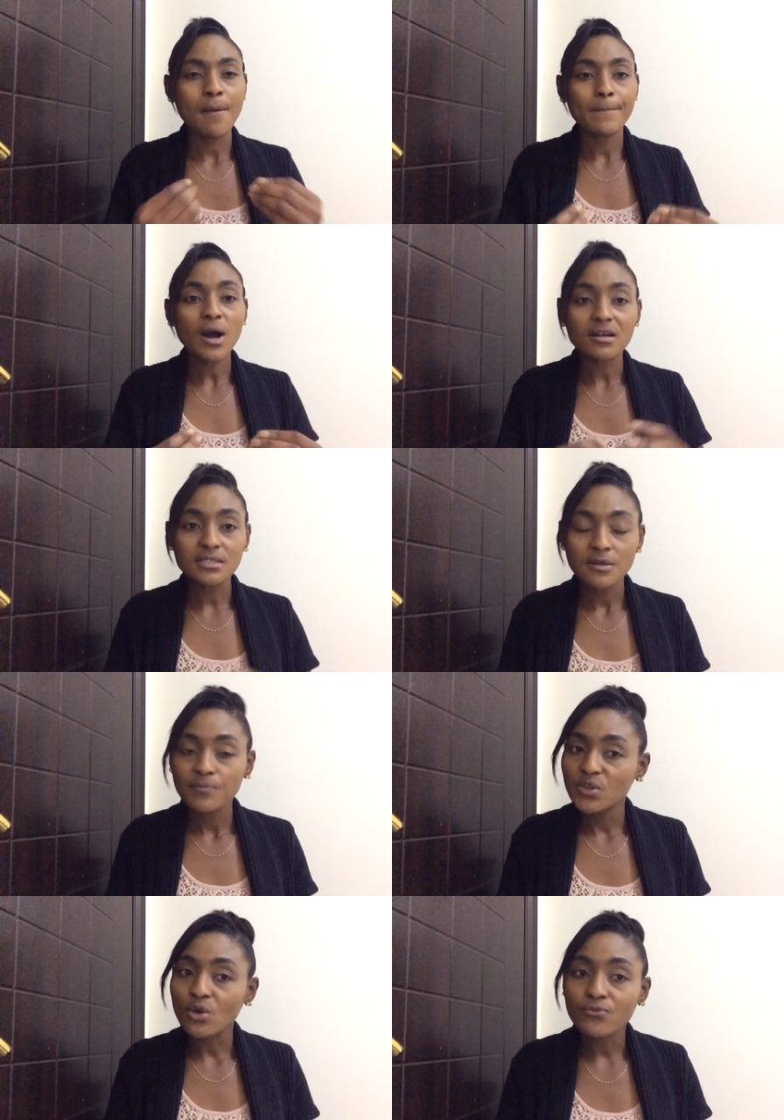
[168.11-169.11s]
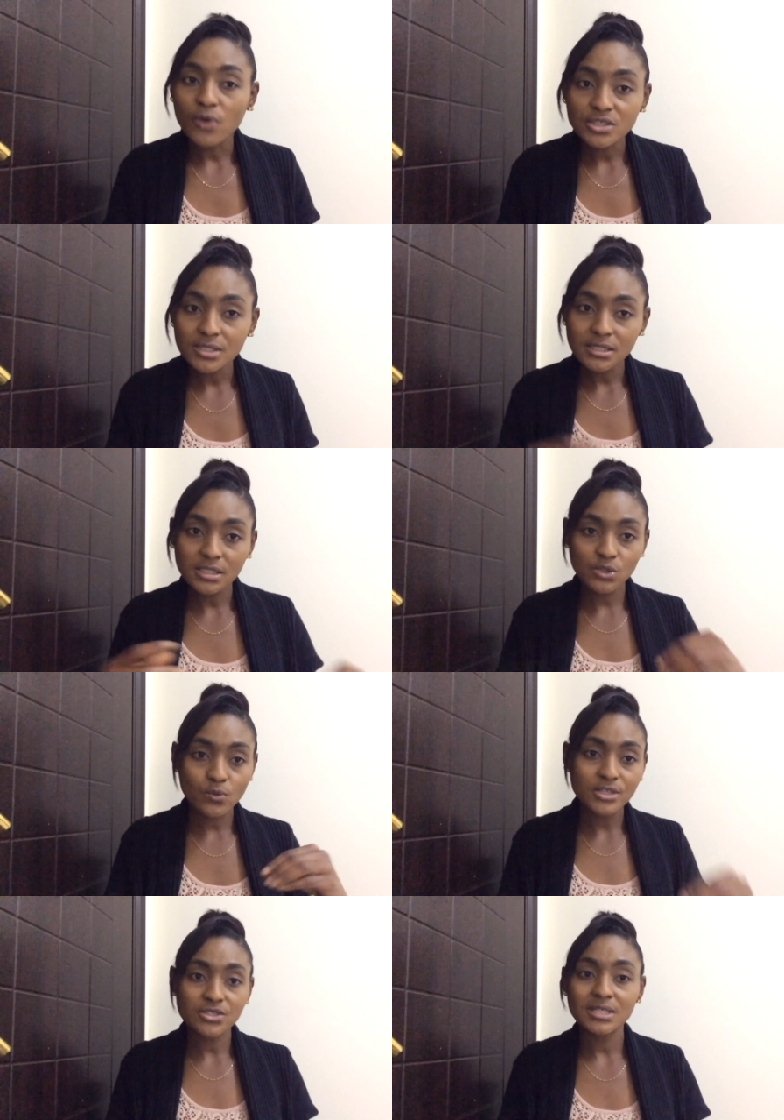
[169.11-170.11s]
But the unfortunate
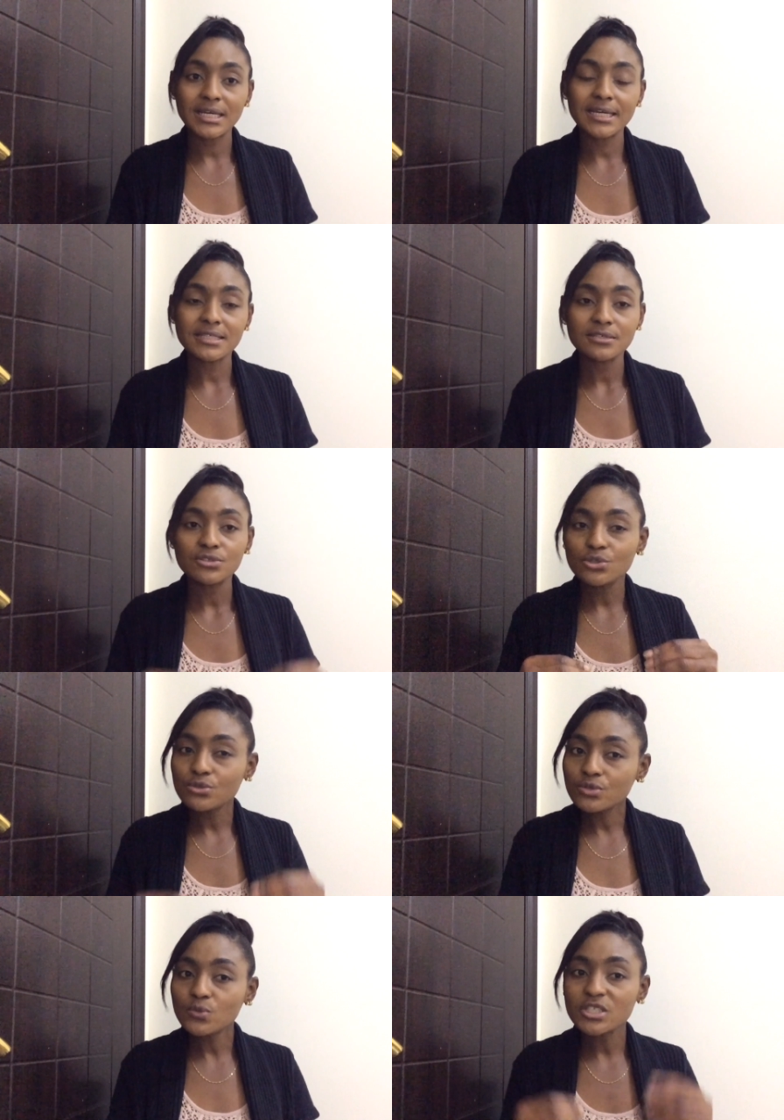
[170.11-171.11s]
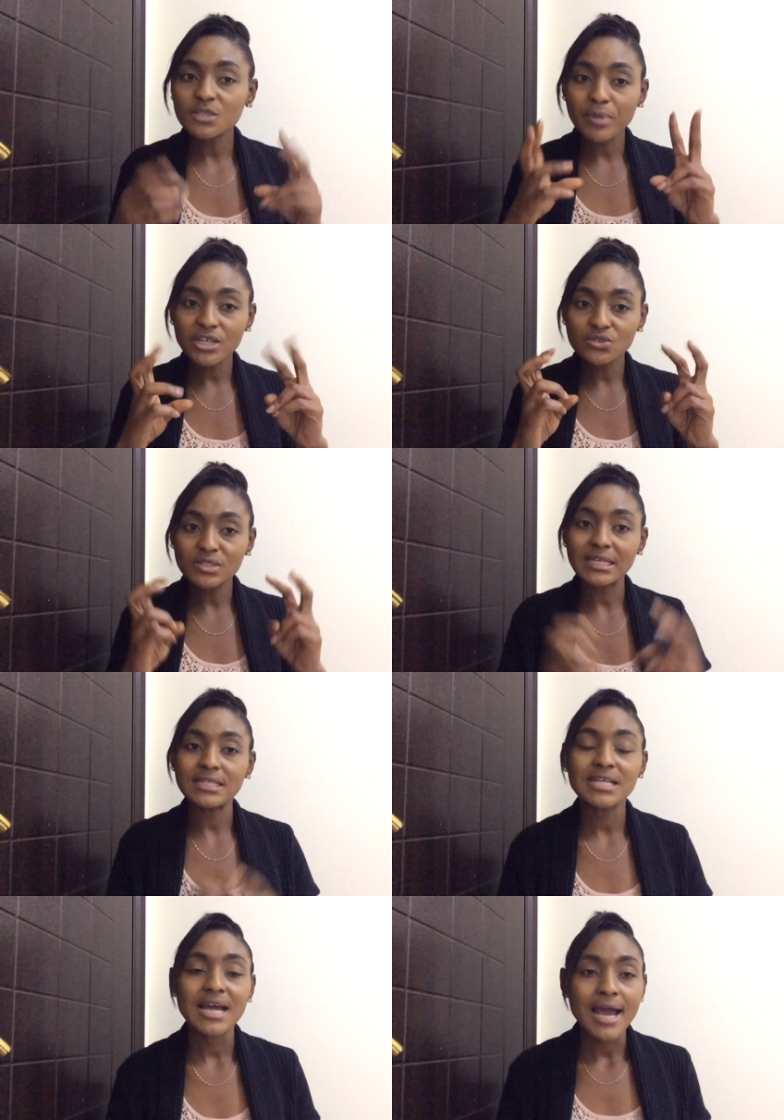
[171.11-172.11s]
situation is children with special
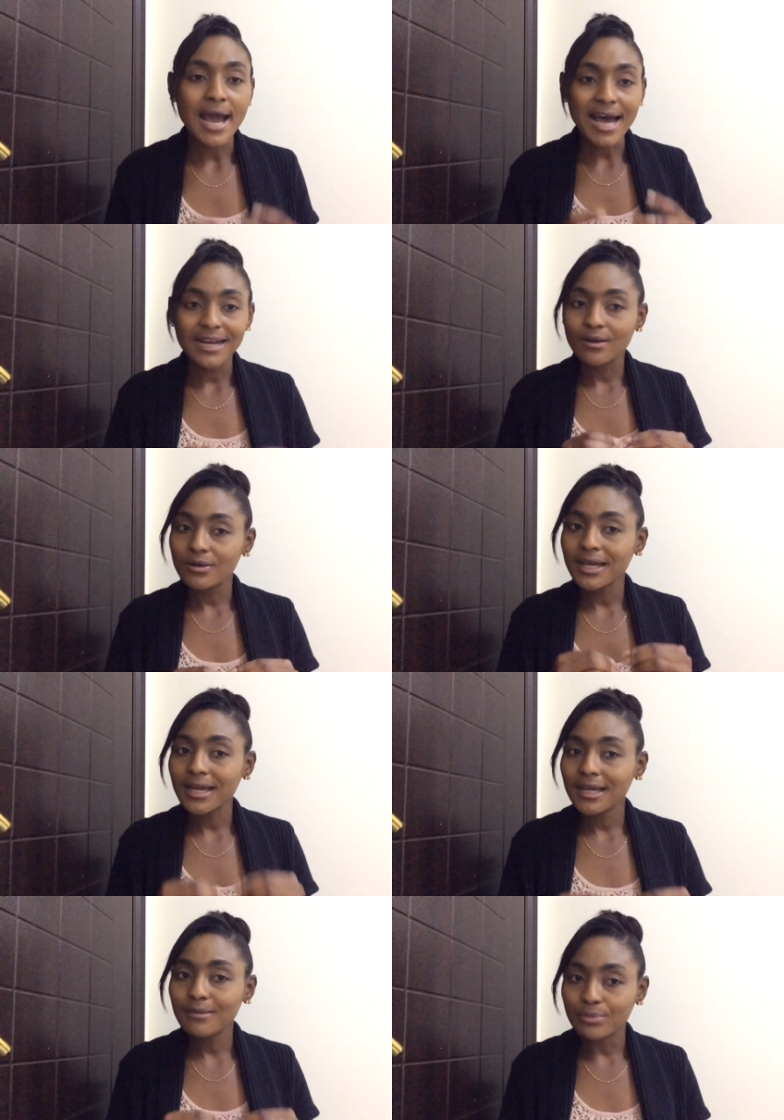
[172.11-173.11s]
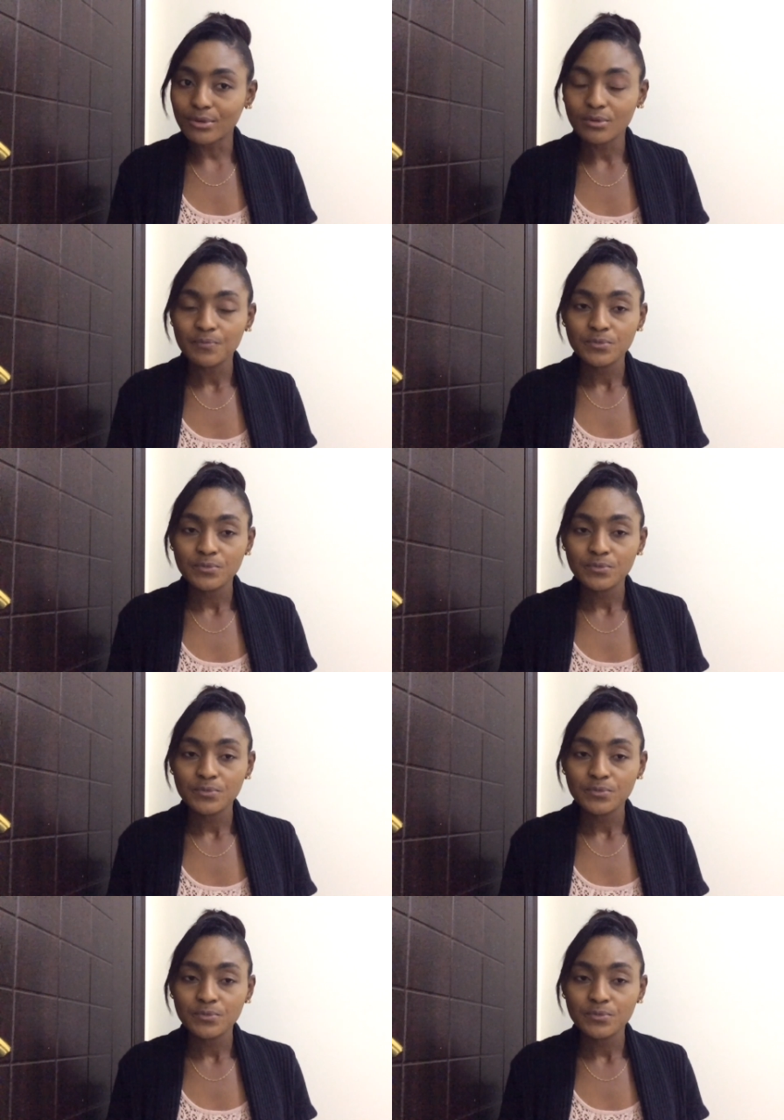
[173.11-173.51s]
needs are not able